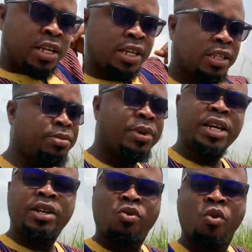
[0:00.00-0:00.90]
is
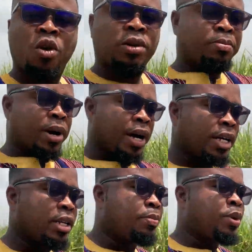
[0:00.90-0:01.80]
mainly worn by
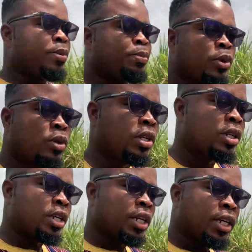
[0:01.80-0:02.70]
the people
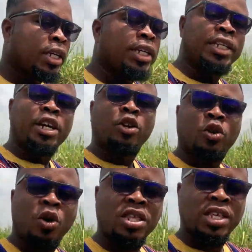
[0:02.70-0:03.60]
in the
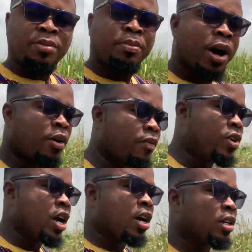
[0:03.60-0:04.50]
northern part of
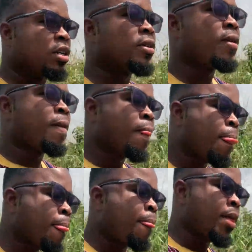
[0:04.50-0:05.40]
Ghana.
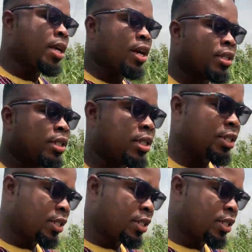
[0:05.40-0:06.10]
Yes.